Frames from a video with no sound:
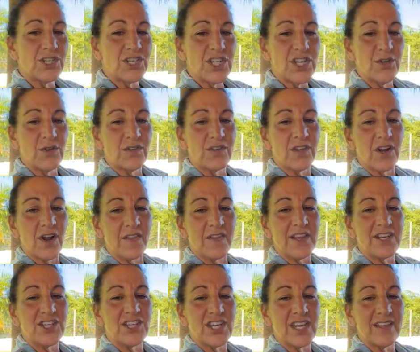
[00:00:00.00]
Oh, she used it
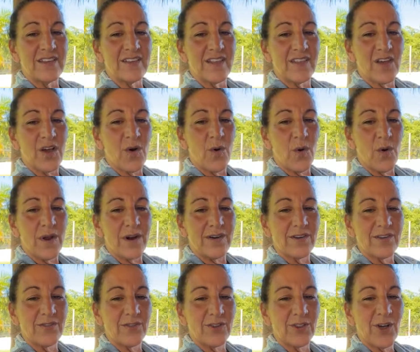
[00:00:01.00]
on the cheese and the
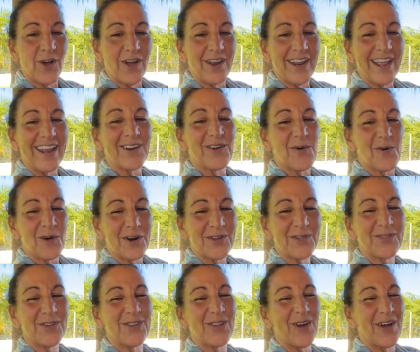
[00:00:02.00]
quarters for
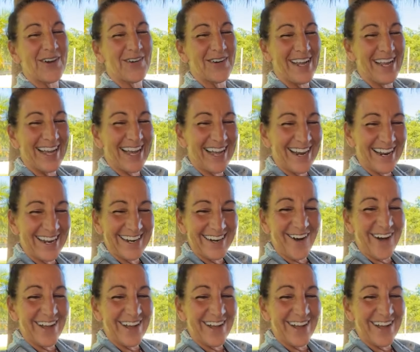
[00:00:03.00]
quarters for laundry. Got it.